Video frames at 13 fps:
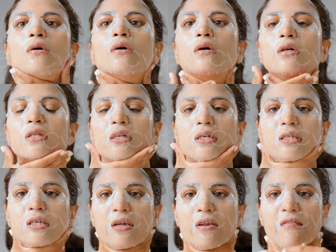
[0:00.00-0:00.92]
It
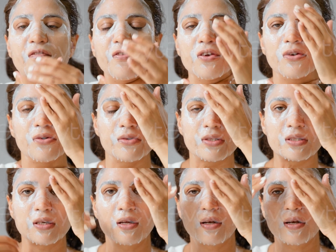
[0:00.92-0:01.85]
is
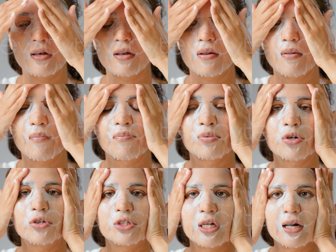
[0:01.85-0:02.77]
infused in
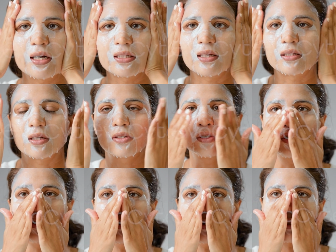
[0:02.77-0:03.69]
products that are
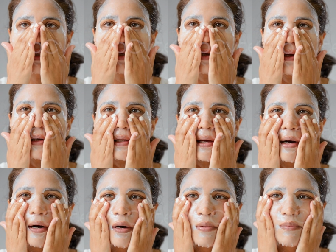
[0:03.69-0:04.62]
soothing and
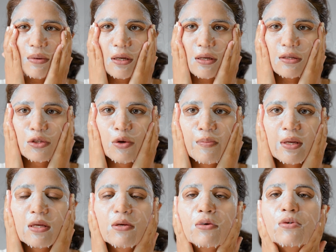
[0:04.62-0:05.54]
calming to
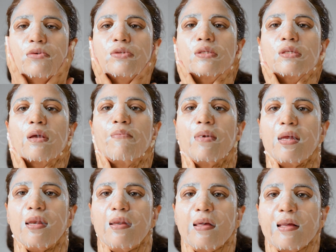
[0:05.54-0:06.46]
be used
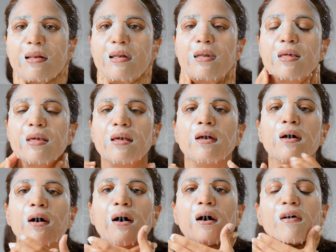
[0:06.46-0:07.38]
immediately
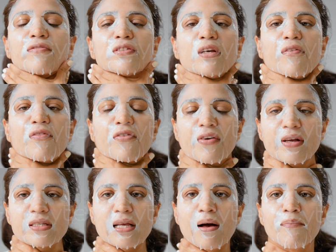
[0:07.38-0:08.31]
after, for
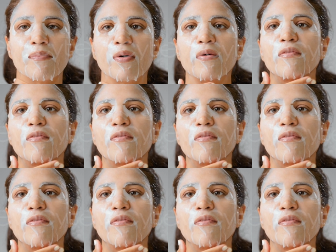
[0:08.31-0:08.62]
example,